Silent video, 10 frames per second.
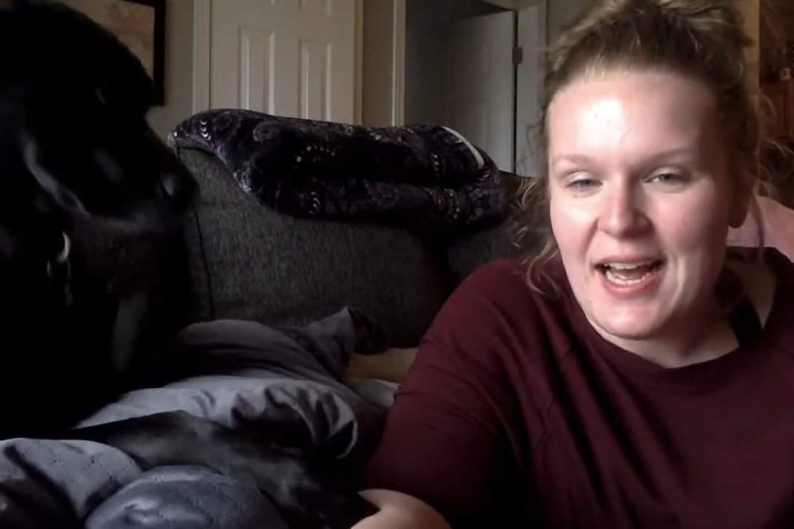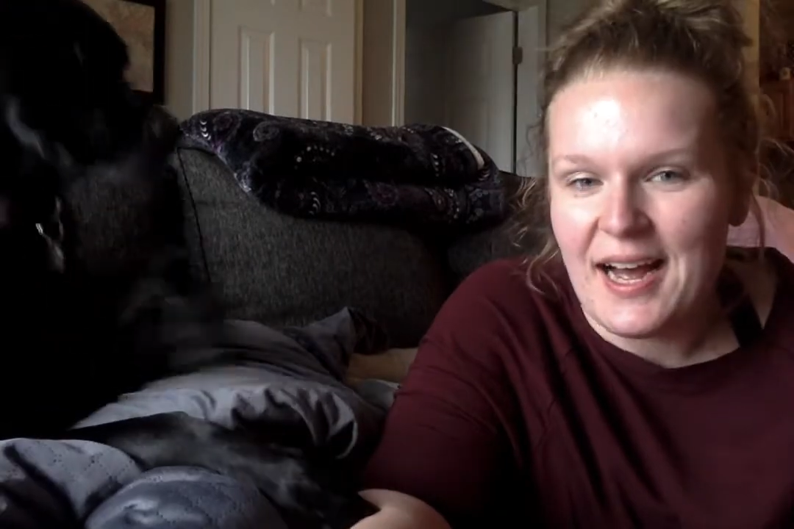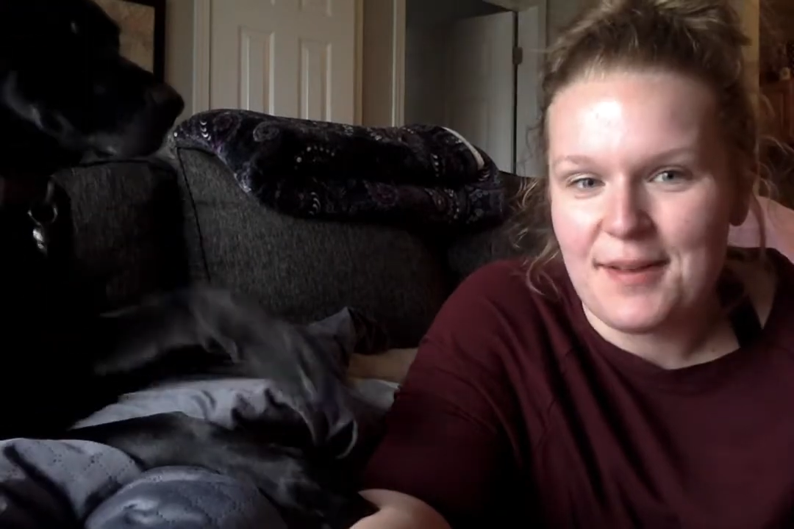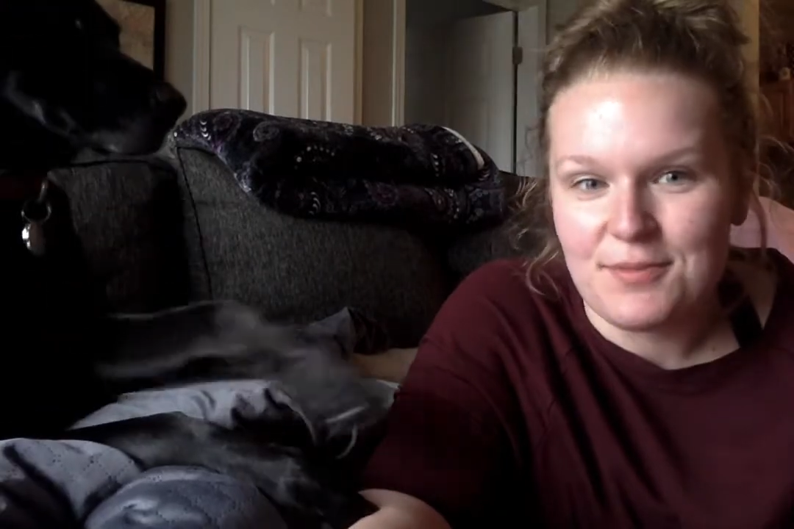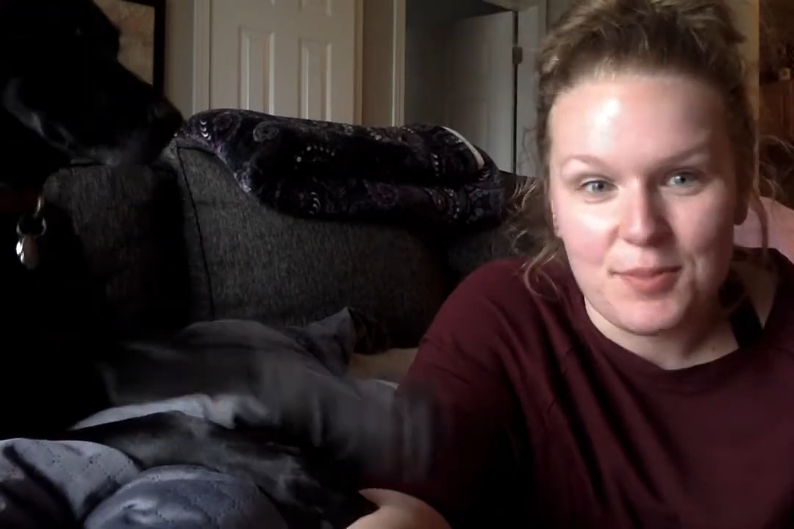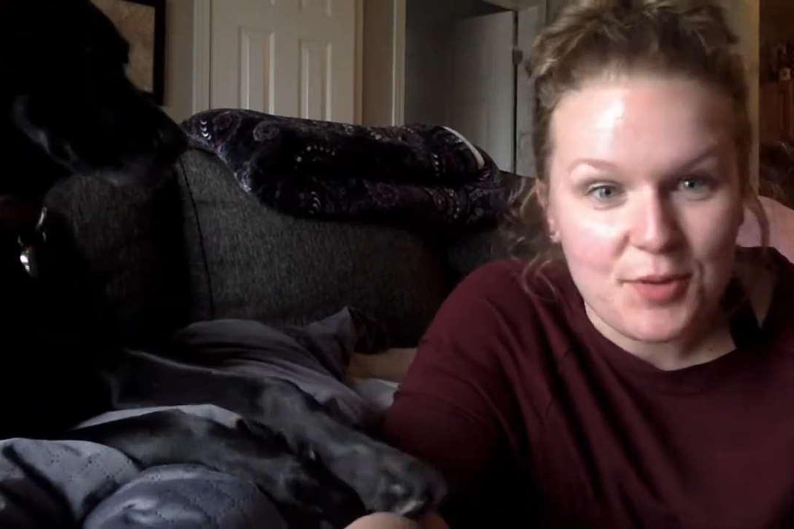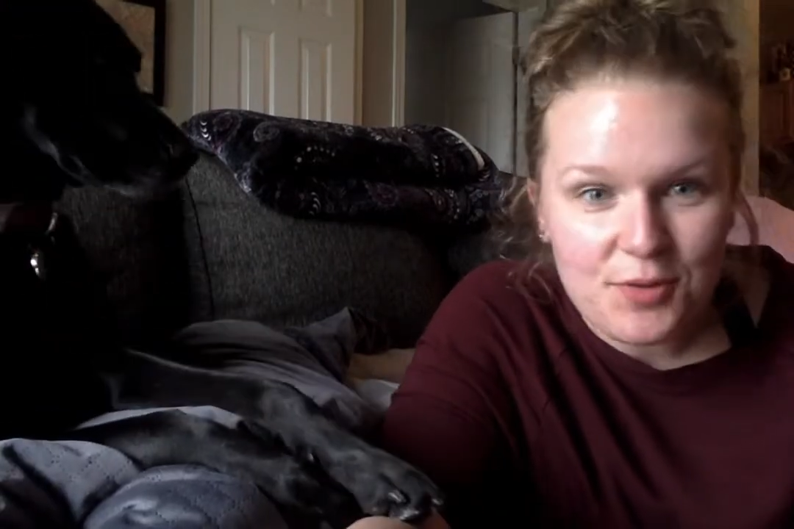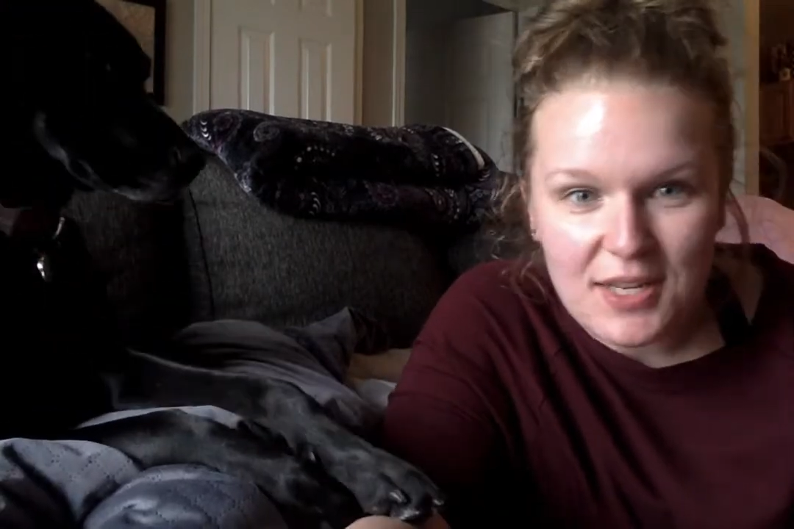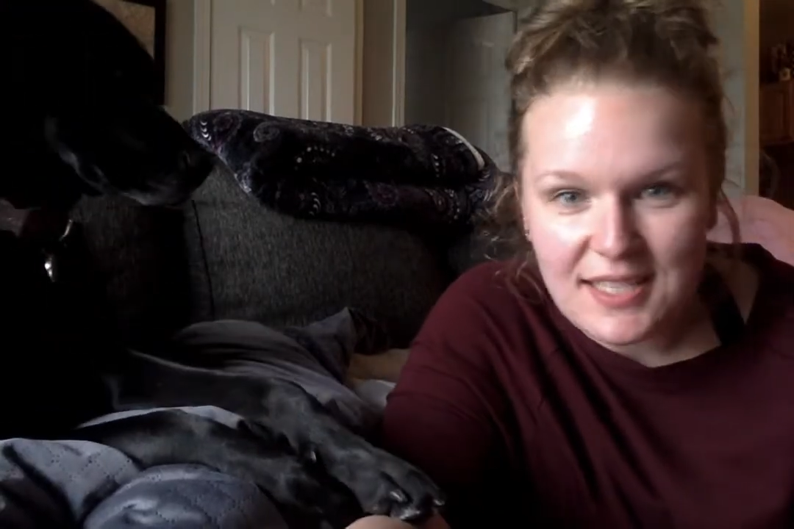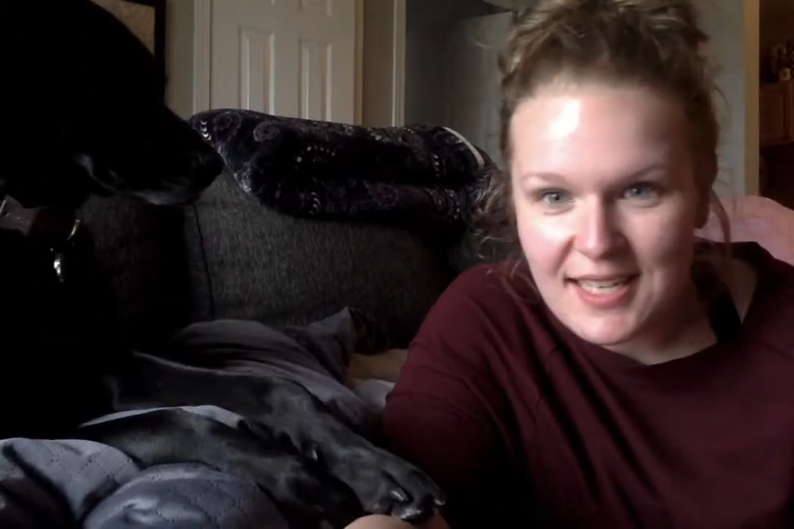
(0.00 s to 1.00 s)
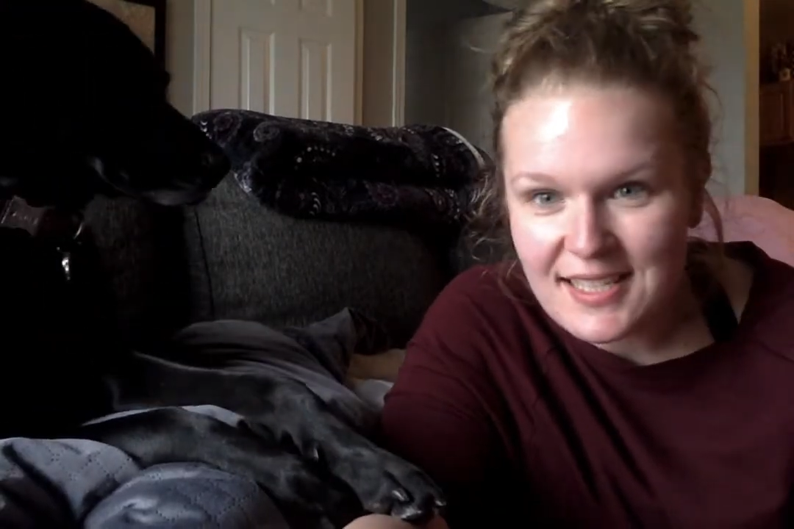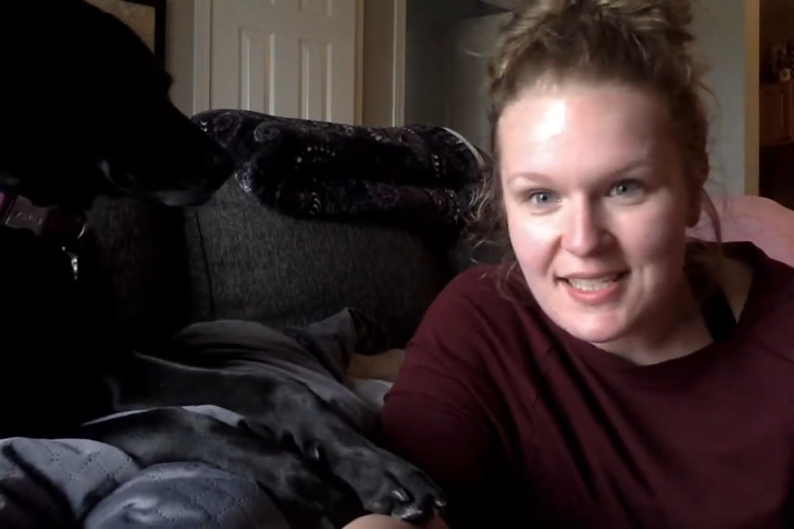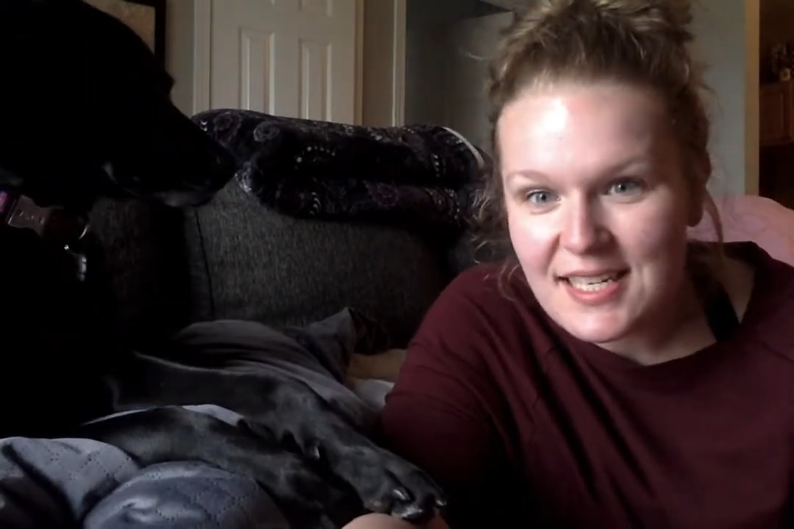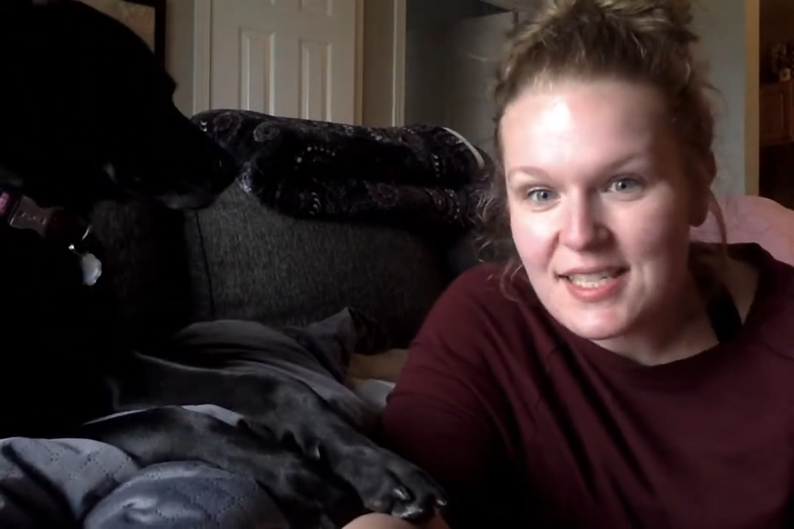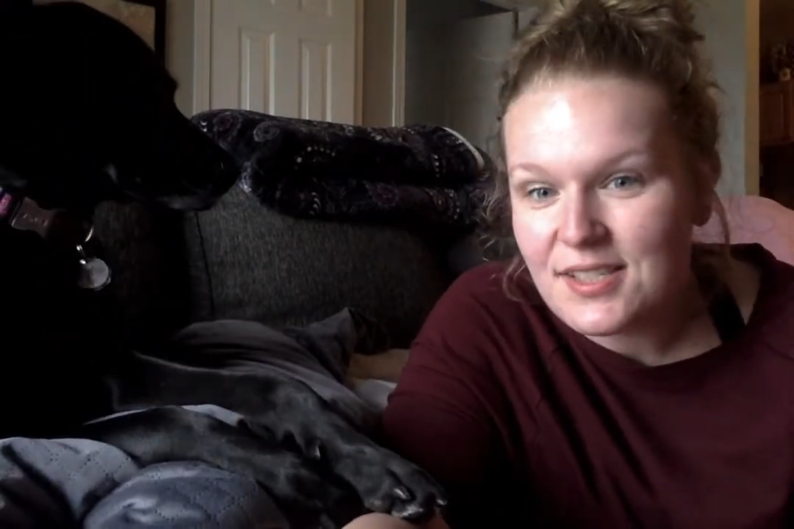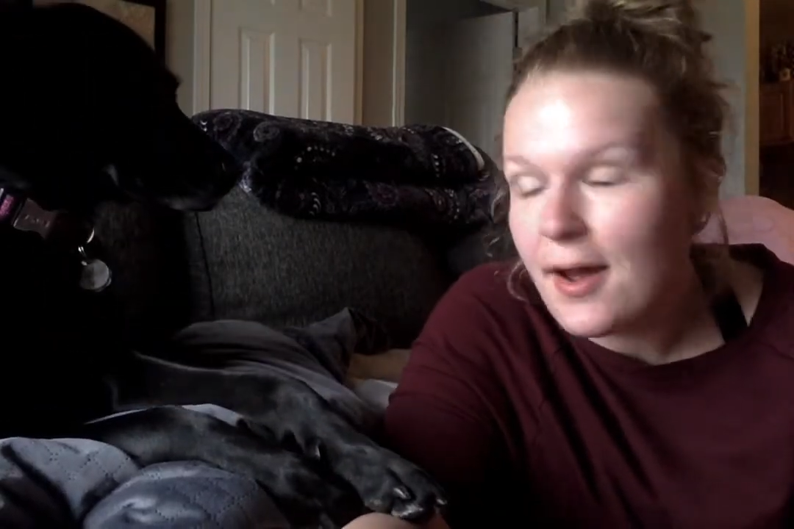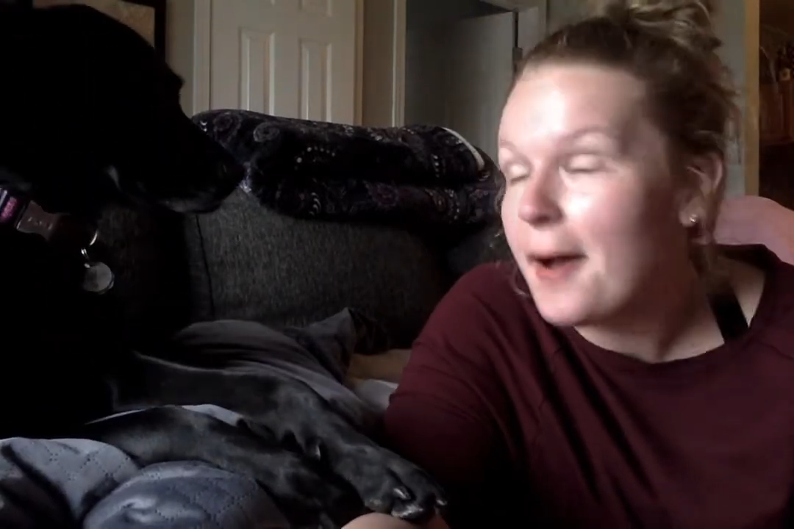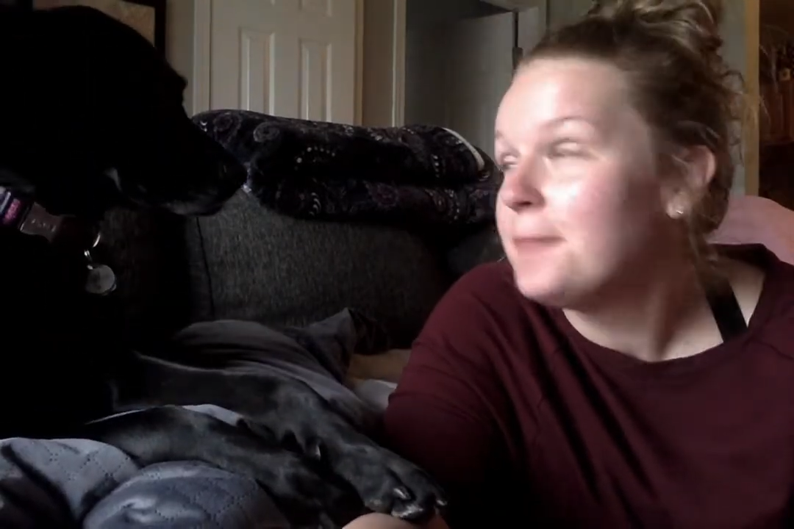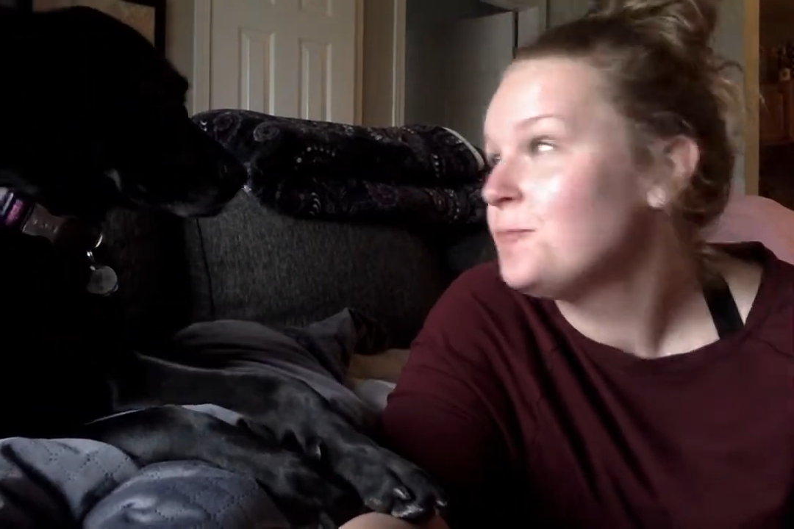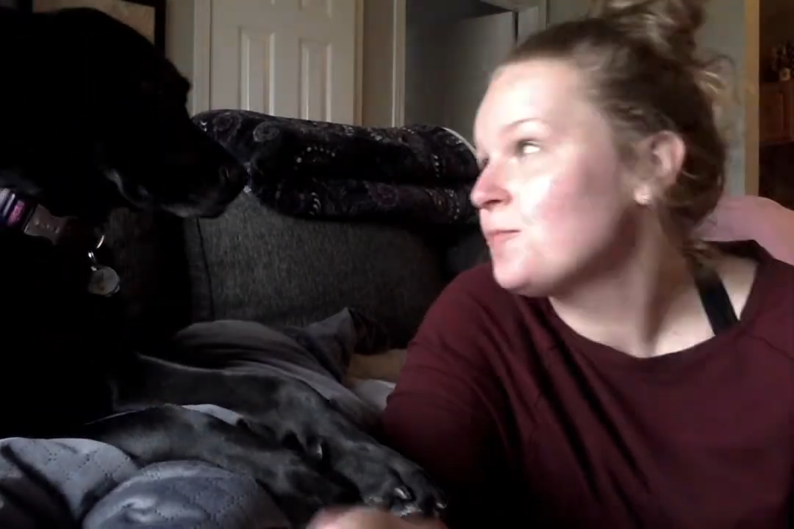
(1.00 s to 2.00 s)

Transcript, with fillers: um, some new things on Seesaw.